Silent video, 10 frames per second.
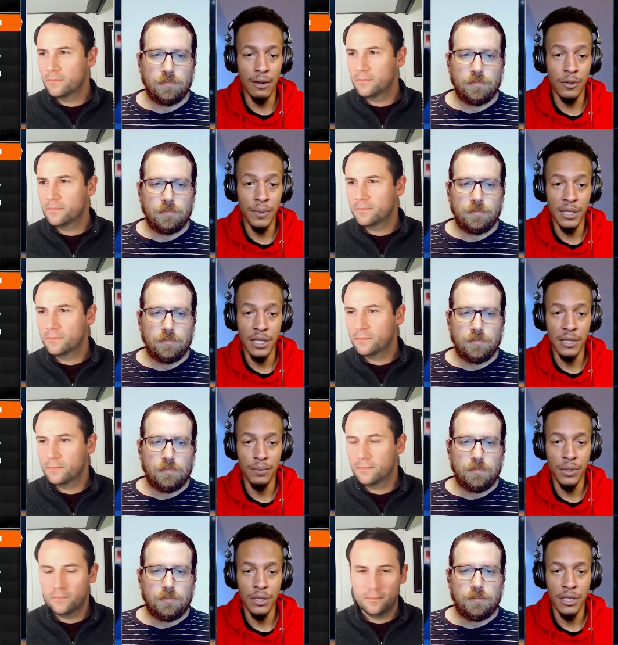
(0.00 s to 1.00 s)
Speaker 1: I would be
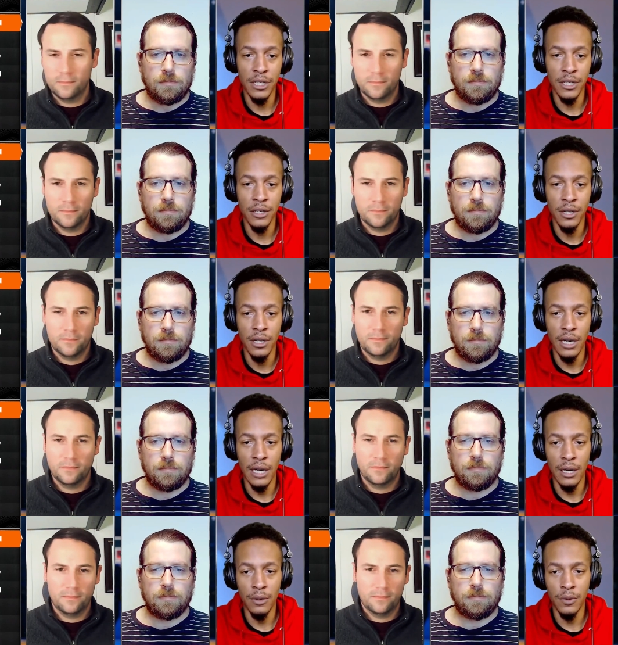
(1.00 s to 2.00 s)
leaning Brooklyn here.
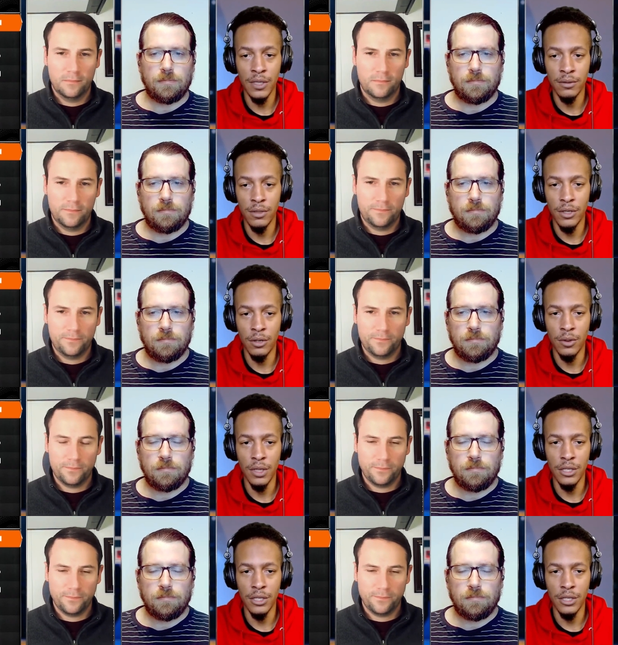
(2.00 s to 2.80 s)
I would, you know,